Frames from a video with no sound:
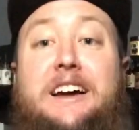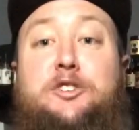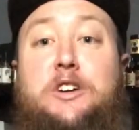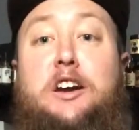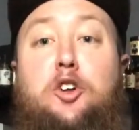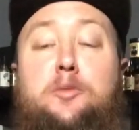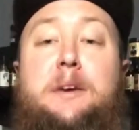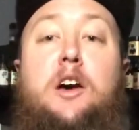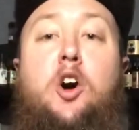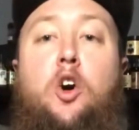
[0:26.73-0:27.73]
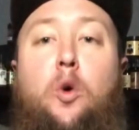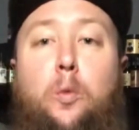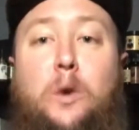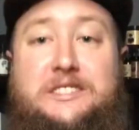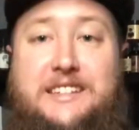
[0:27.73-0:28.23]
you're here with me
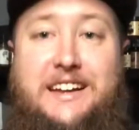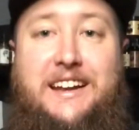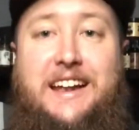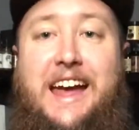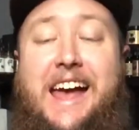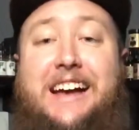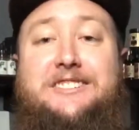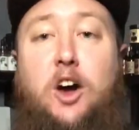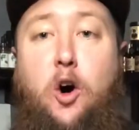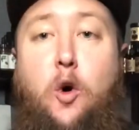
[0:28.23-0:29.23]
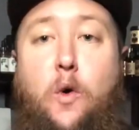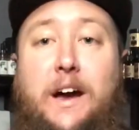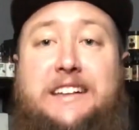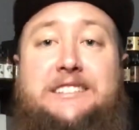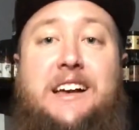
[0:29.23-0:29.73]
once again, as
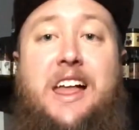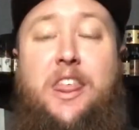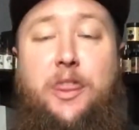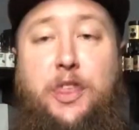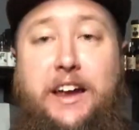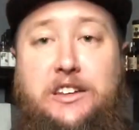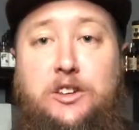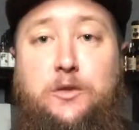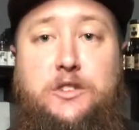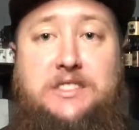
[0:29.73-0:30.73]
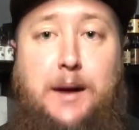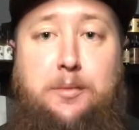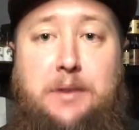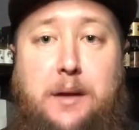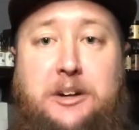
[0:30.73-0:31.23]
always. Thank you for
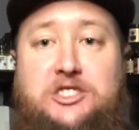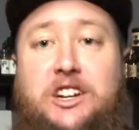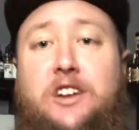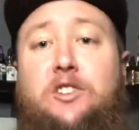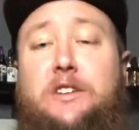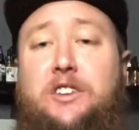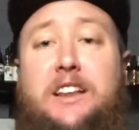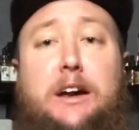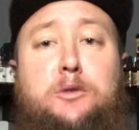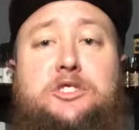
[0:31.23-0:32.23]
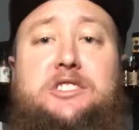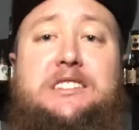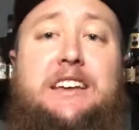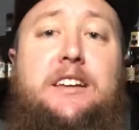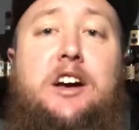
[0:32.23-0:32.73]
stopping by my channel. If you like what you're
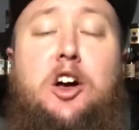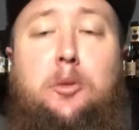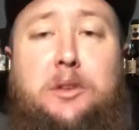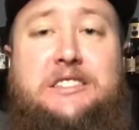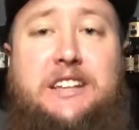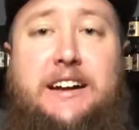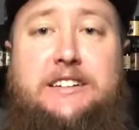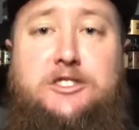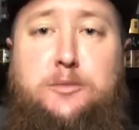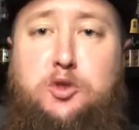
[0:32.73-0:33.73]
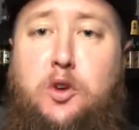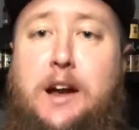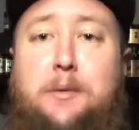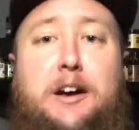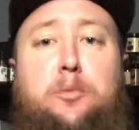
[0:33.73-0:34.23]
seeing, please like and
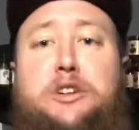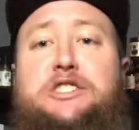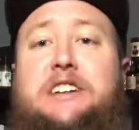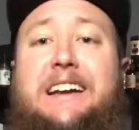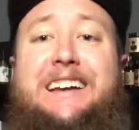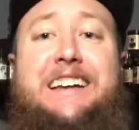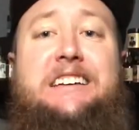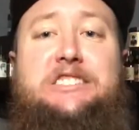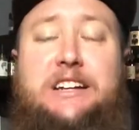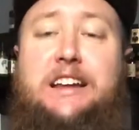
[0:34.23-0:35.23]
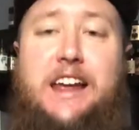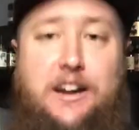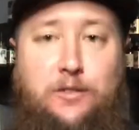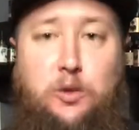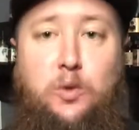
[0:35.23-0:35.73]
subscribe. I appreciate each and
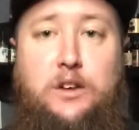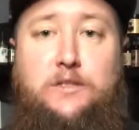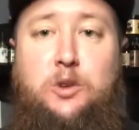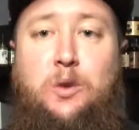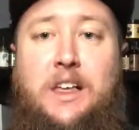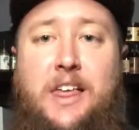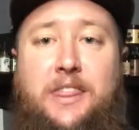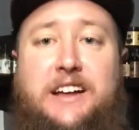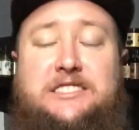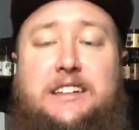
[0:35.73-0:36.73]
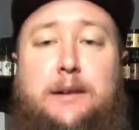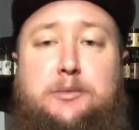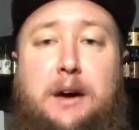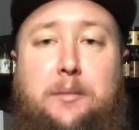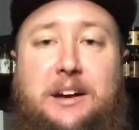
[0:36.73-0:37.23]
every one of you that stops
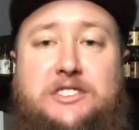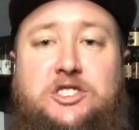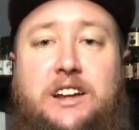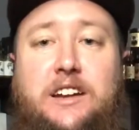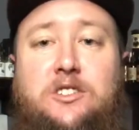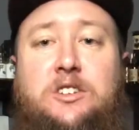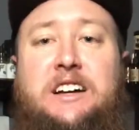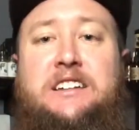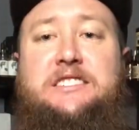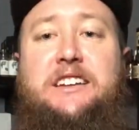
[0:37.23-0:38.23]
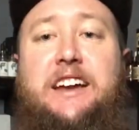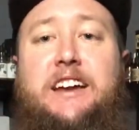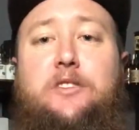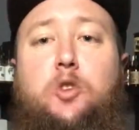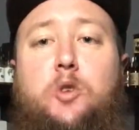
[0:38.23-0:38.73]
by my channel. Today,
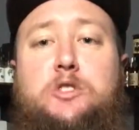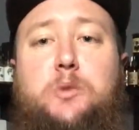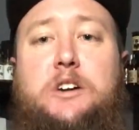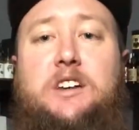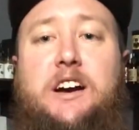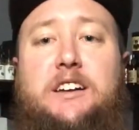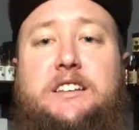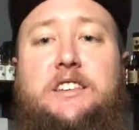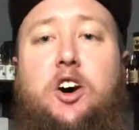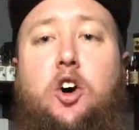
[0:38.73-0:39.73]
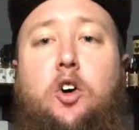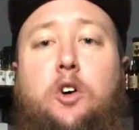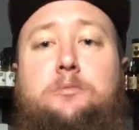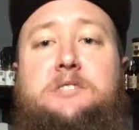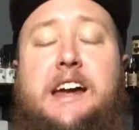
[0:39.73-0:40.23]
of course, we're talking the
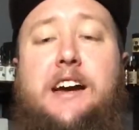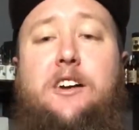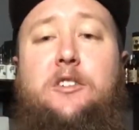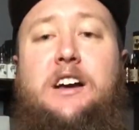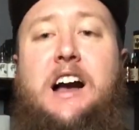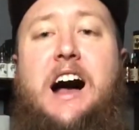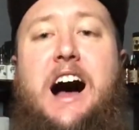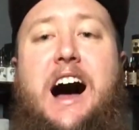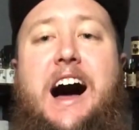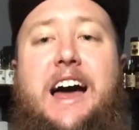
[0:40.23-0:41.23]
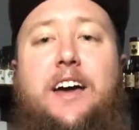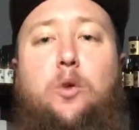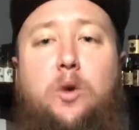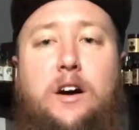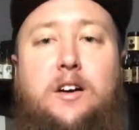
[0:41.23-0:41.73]
hometown
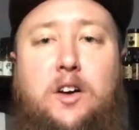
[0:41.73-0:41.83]
Iowa